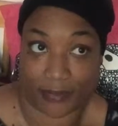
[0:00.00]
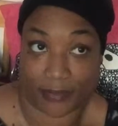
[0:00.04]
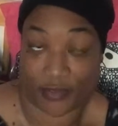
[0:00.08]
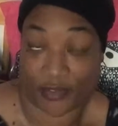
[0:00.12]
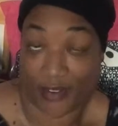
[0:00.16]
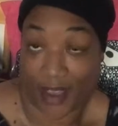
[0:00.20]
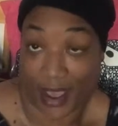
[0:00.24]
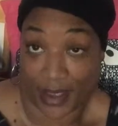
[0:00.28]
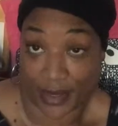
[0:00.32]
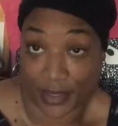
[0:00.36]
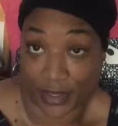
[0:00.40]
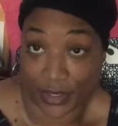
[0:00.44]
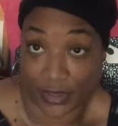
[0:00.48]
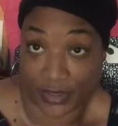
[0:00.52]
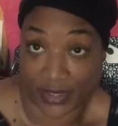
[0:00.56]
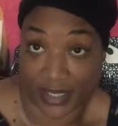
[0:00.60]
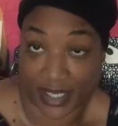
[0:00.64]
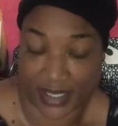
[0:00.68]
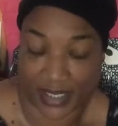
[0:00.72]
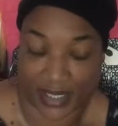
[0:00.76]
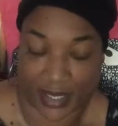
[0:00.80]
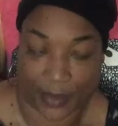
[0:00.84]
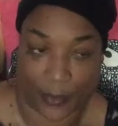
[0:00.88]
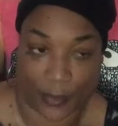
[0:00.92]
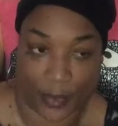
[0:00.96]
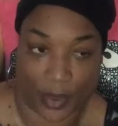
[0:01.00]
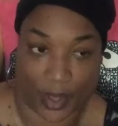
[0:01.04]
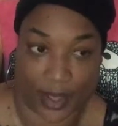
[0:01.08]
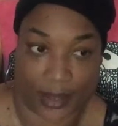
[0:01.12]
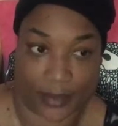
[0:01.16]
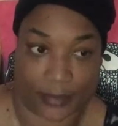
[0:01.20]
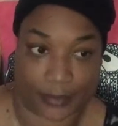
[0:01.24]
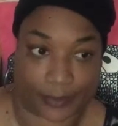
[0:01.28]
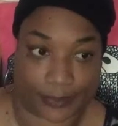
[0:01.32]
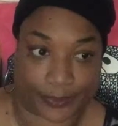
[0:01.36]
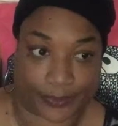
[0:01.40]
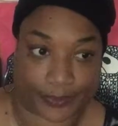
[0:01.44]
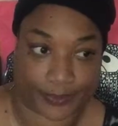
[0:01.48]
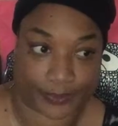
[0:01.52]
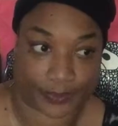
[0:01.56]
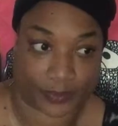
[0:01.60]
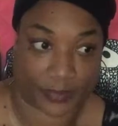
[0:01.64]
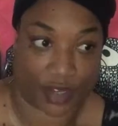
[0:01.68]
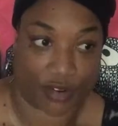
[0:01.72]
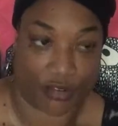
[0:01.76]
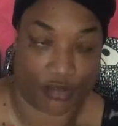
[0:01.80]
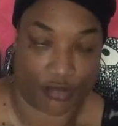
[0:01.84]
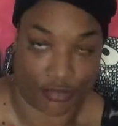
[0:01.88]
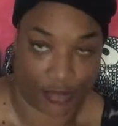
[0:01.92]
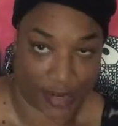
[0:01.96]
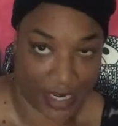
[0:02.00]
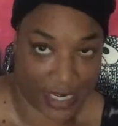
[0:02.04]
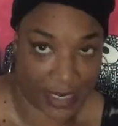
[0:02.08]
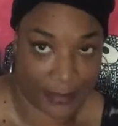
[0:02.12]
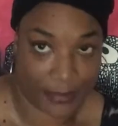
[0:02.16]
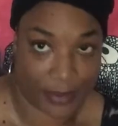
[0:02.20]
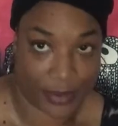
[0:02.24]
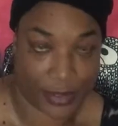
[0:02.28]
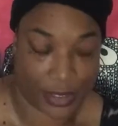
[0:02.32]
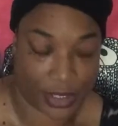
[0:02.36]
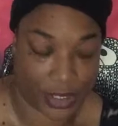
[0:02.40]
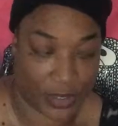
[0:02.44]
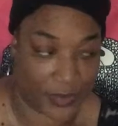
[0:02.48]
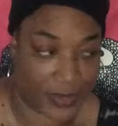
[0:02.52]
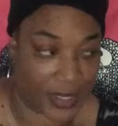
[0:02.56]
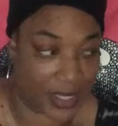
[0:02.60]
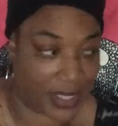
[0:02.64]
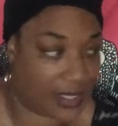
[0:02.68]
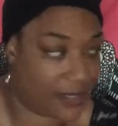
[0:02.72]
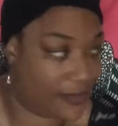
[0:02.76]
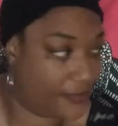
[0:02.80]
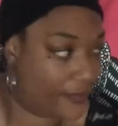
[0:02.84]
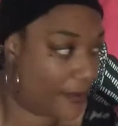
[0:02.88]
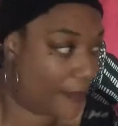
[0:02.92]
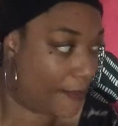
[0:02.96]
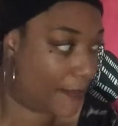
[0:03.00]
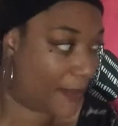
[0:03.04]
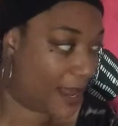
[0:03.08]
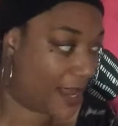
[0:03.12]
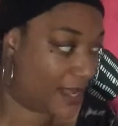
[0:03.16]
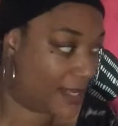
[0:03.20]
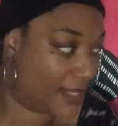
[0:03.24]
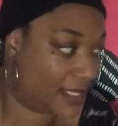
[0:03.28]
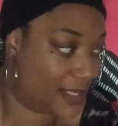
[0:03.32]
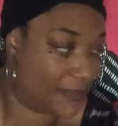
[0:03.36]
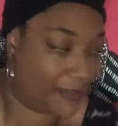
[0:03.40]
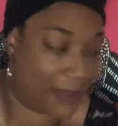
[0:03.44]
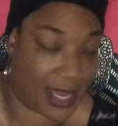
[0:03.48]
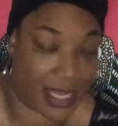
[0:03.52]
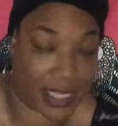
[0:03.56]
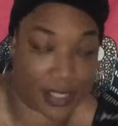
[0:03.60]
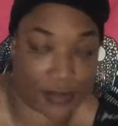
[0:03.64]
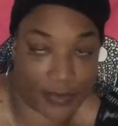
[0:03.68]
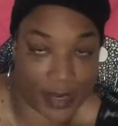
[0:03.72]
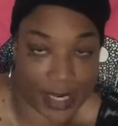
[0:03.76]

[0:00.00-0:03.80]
gratitude, as it were, really puts you in a different mind space,